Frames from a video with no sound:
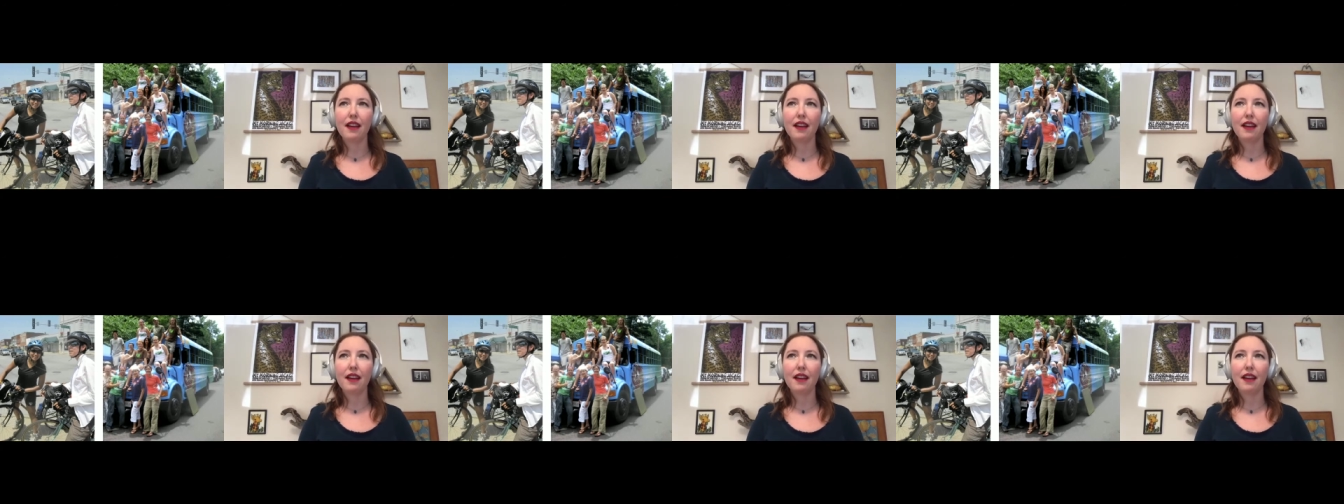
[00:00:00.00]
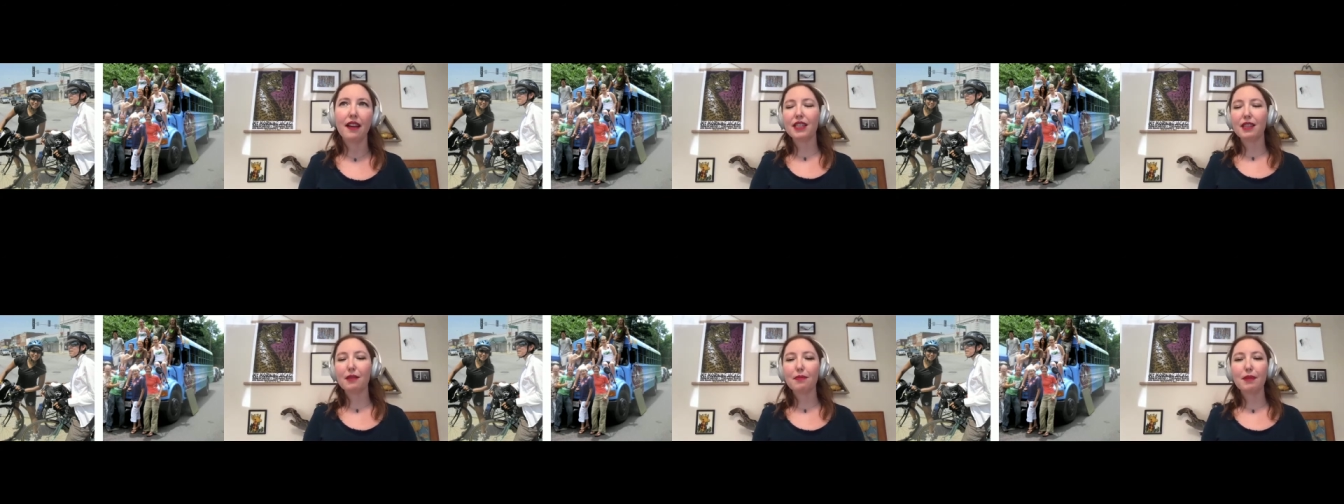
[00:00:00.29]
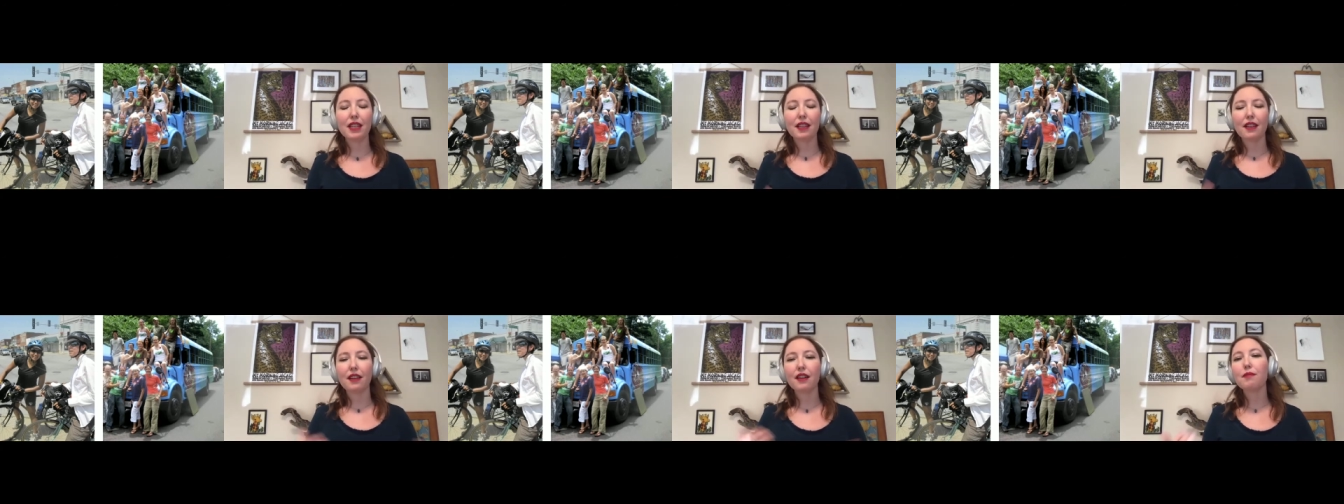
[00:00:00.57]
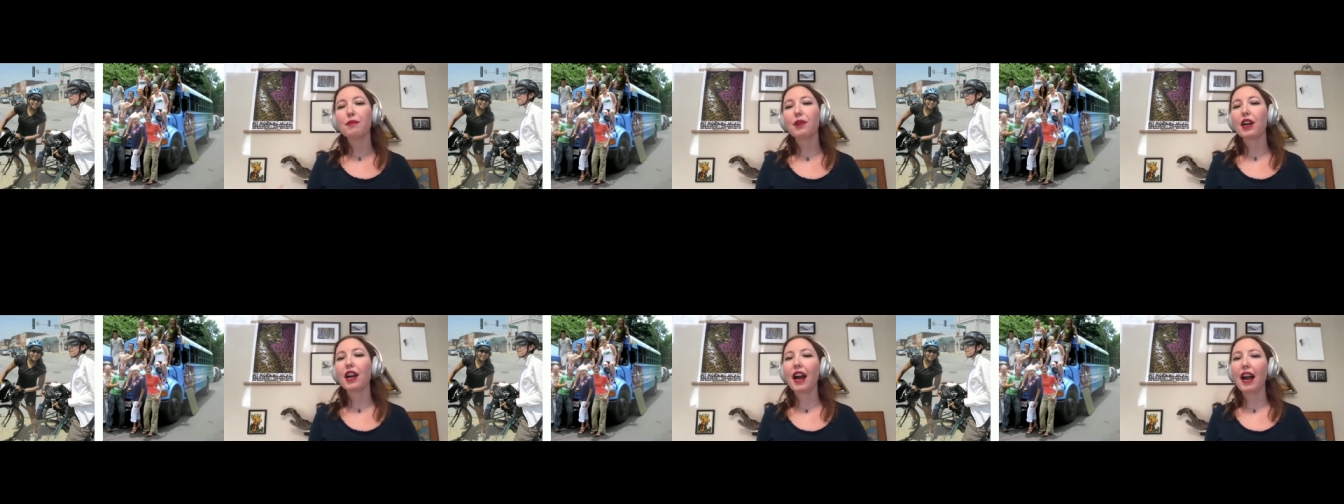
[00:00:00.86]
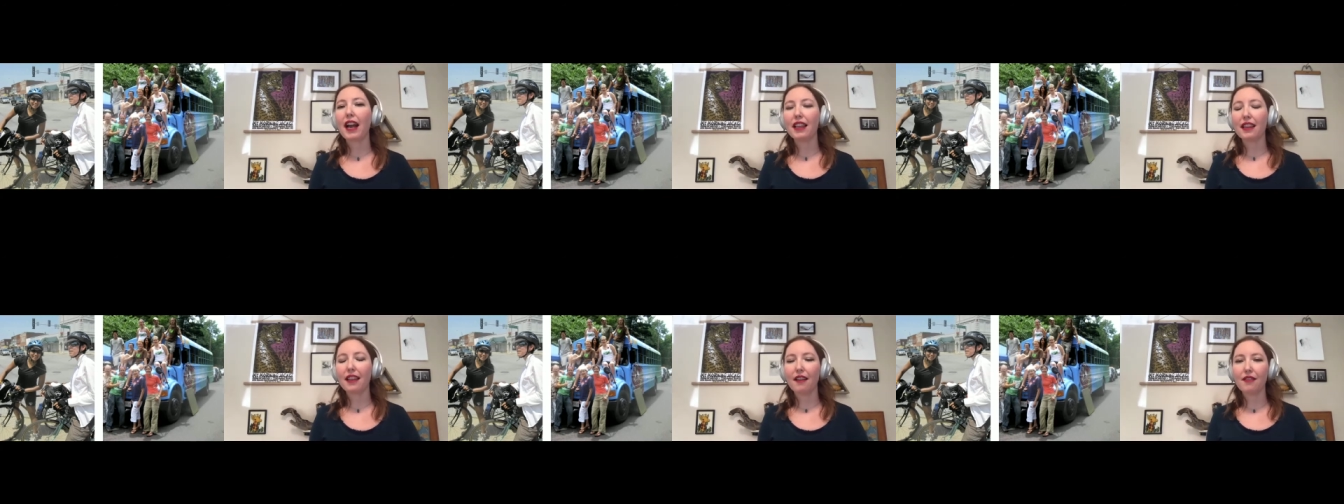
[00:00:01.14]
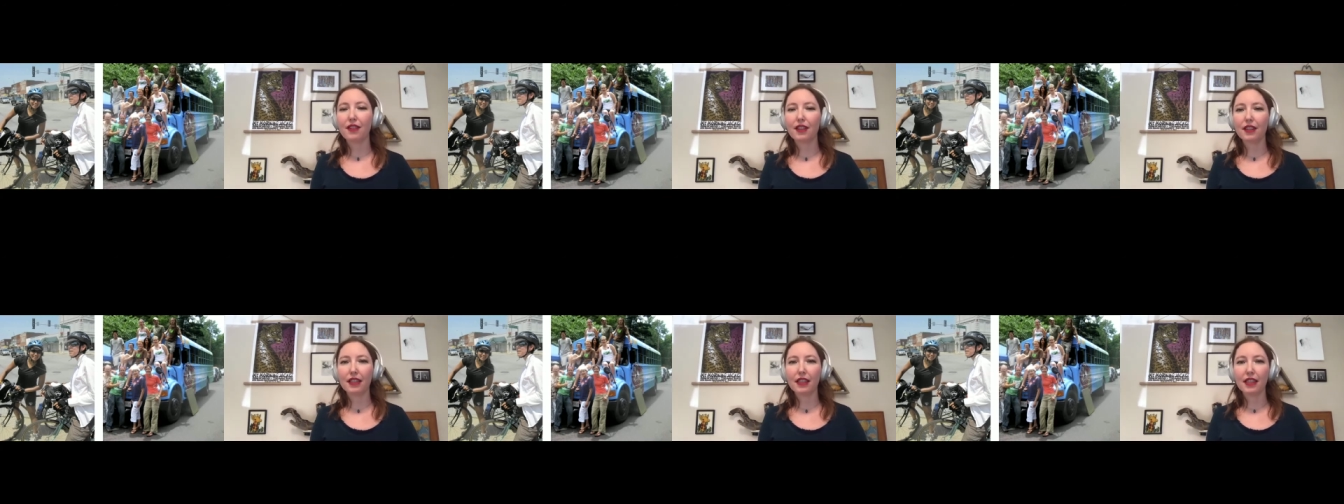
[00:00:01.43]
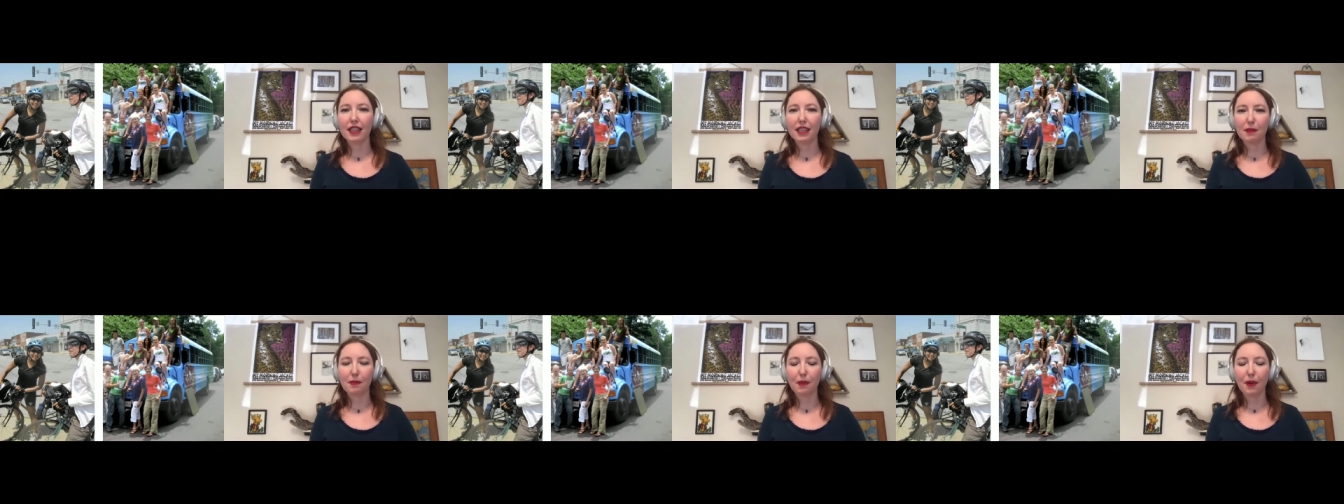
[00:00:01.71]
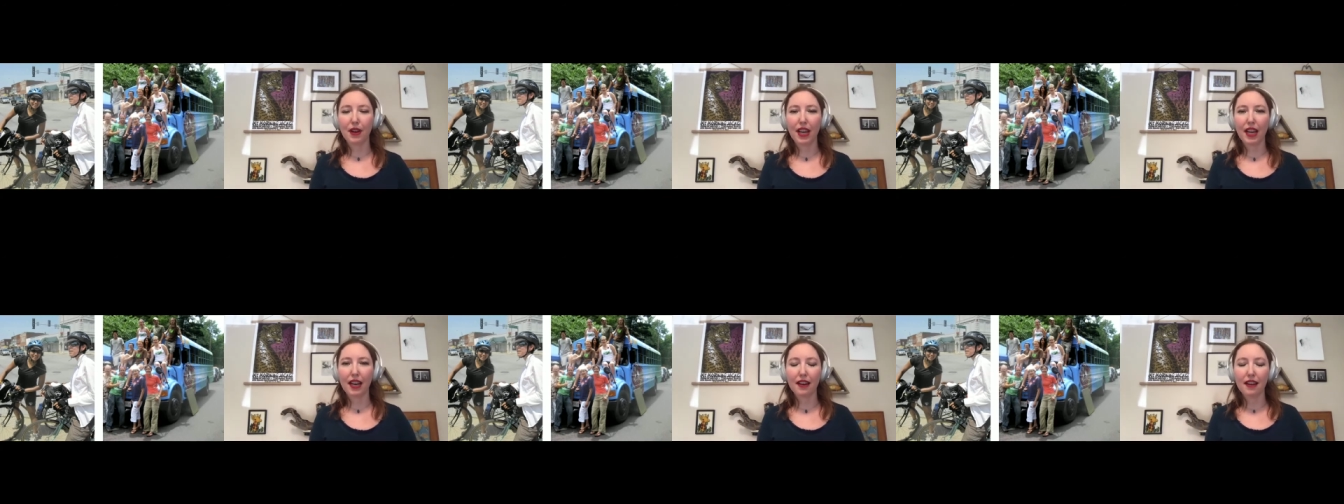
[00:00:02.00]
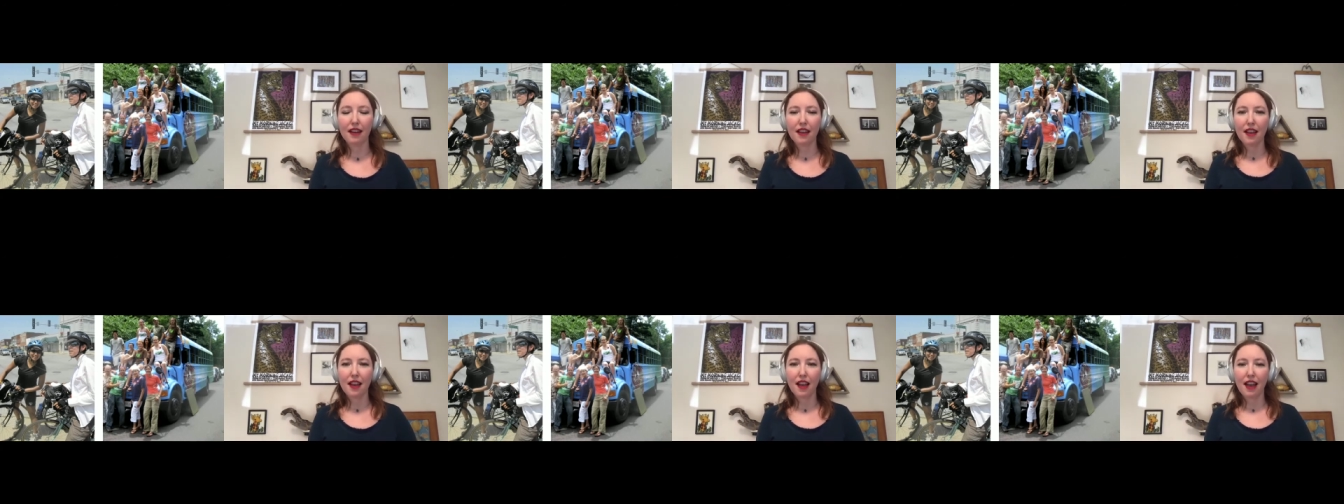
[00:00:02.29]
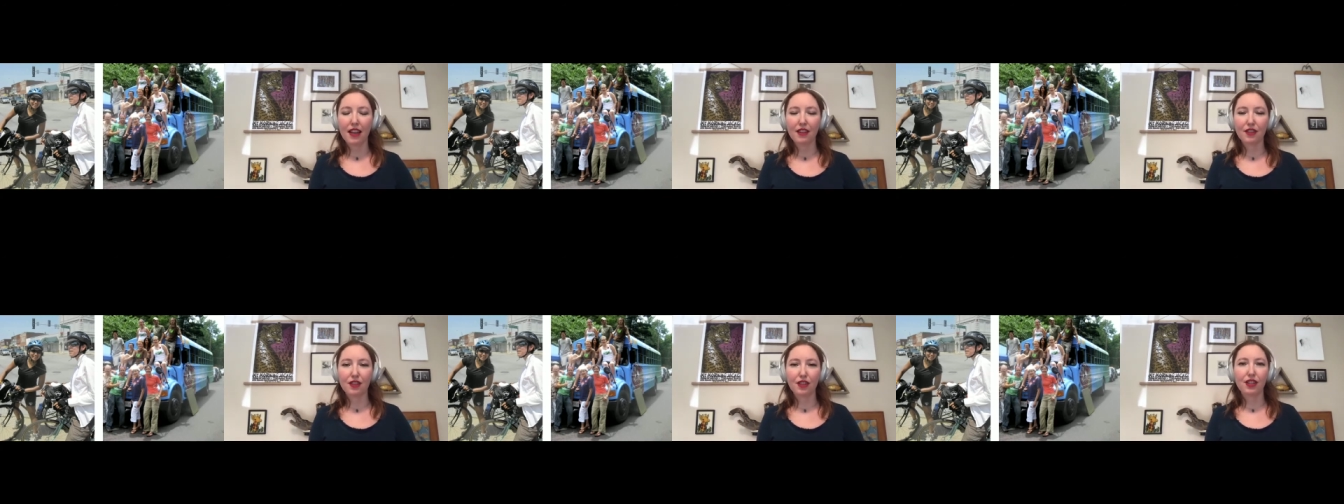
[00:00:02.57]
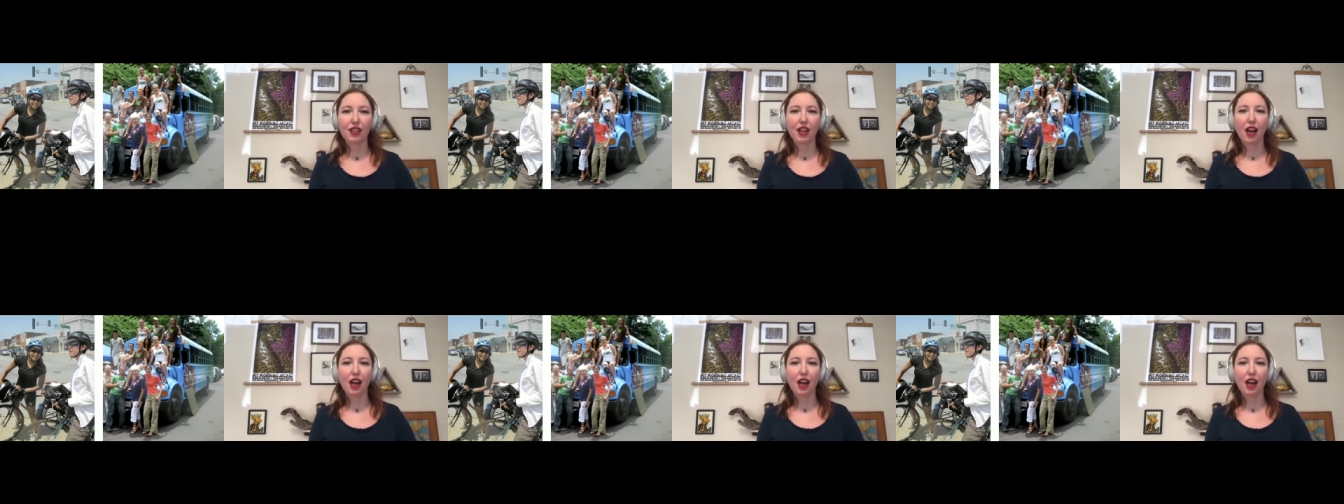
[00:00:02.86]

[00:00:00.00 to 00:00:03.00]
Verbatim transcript: I want to be a little more high level at this point and just